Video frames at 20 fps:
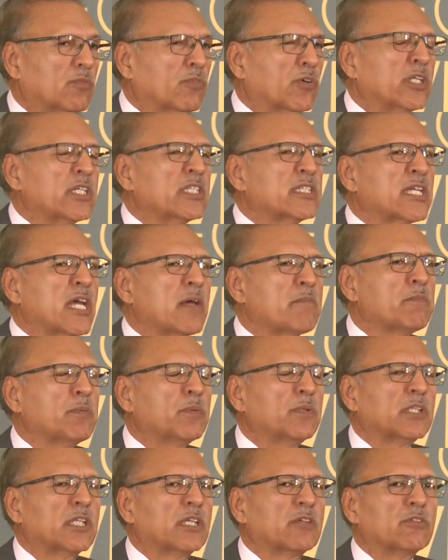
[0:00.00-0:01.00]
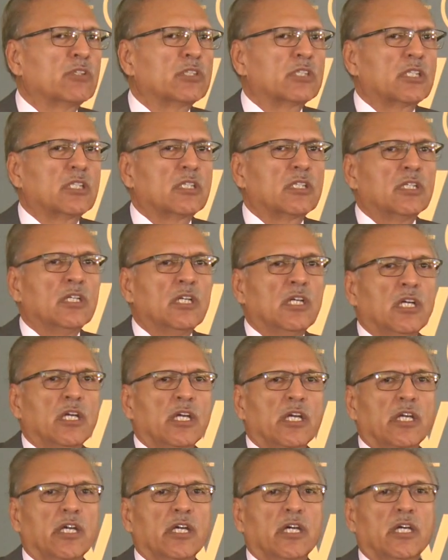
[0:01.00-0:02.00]
For example, there was a,
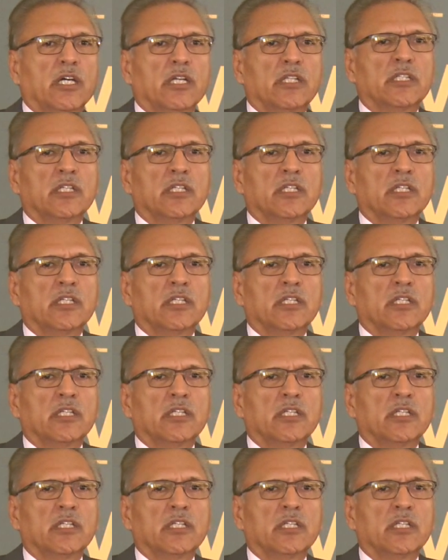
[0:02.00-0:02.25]
uh,